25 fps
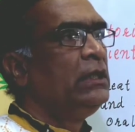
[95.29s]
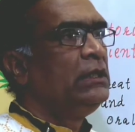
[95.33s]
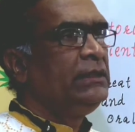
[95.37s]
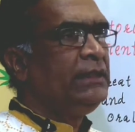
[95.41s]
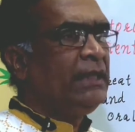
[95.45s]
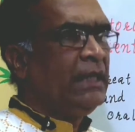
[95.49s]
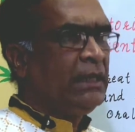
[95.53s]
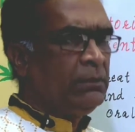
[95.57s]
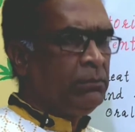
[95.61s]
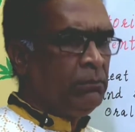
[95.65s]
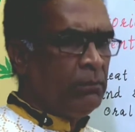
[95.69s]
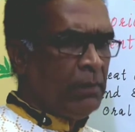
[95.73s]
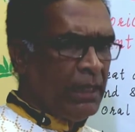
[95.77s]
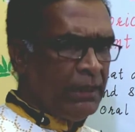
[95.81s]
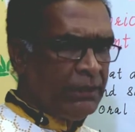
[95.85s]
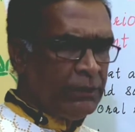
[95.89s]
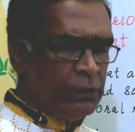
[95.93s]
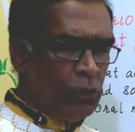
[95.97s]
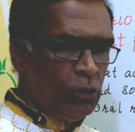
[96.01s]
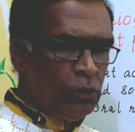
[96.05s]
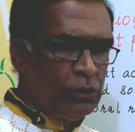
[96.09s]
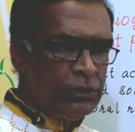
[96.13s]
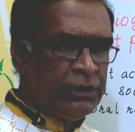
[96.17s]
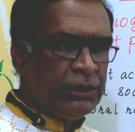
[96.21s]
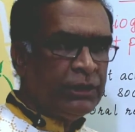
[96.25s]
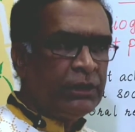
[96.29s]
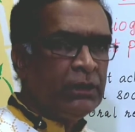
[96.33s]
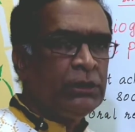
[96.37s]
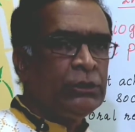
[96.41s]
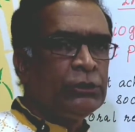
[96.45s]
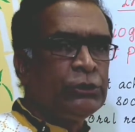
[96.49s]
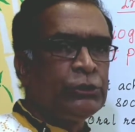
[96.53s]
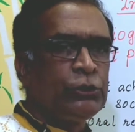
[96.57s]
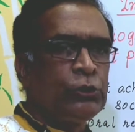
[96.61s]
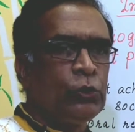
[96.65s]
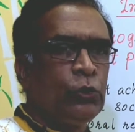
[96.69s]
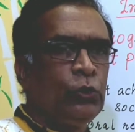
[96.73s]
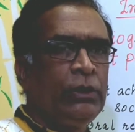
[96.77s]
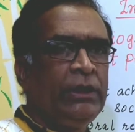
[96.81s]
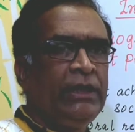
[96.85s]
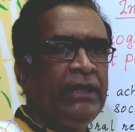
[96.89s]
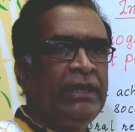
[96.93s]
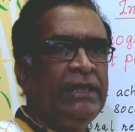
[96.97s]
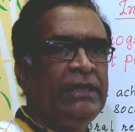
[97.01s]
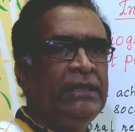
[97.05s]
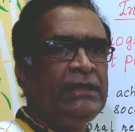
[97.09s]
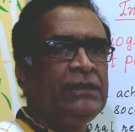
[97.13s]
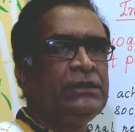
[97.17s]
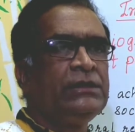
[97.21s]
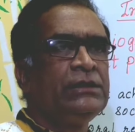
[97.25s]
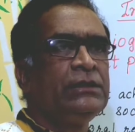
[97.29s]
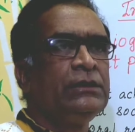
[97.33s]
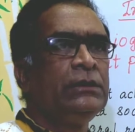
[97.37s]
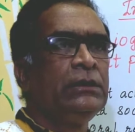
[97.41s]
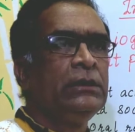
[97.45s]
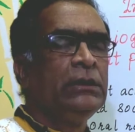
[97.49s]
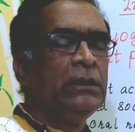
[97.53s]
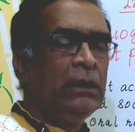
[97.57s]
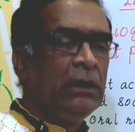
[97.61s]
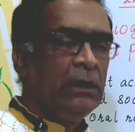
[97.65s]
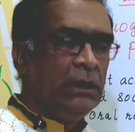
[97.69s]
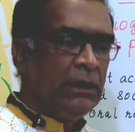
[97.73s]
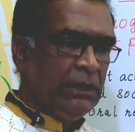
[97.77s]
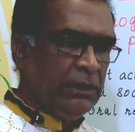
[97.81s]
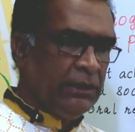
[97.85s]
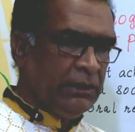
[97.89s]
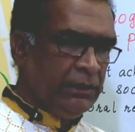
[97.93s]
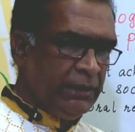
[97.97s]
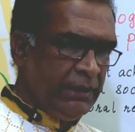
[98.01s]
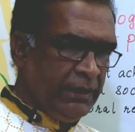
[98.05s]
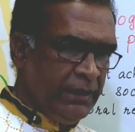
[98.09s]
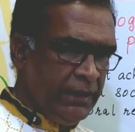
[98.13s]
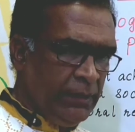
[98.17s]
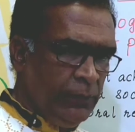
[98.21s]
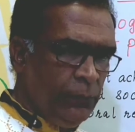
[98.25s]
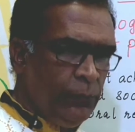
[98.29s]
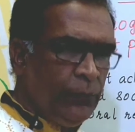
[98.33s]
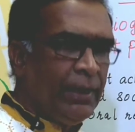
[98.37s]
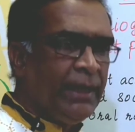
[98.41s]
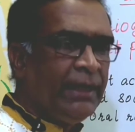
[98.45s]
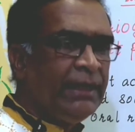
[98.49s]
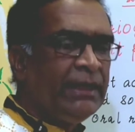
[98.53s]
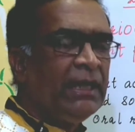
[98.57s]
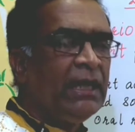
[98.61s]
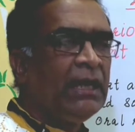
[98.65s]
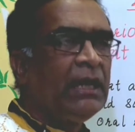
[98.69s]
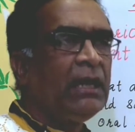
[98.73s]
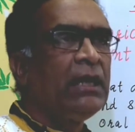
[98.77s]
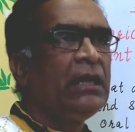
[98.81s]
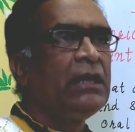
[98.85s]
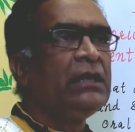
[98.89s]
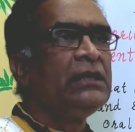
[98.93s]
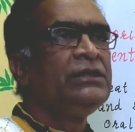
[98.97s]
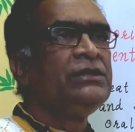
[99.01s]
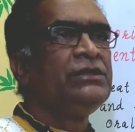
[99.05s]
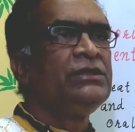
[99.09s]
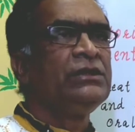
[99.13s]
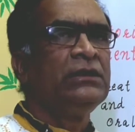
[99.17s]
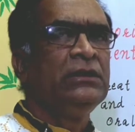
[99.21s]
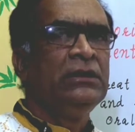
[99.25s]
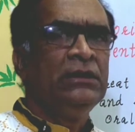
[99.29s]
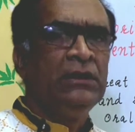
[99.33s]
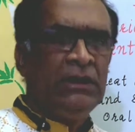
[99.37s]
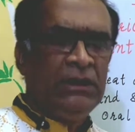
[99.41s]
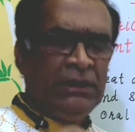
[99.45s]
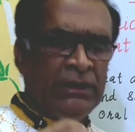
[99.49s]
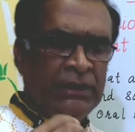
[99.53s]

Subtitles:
that mythological stories, the Vedas,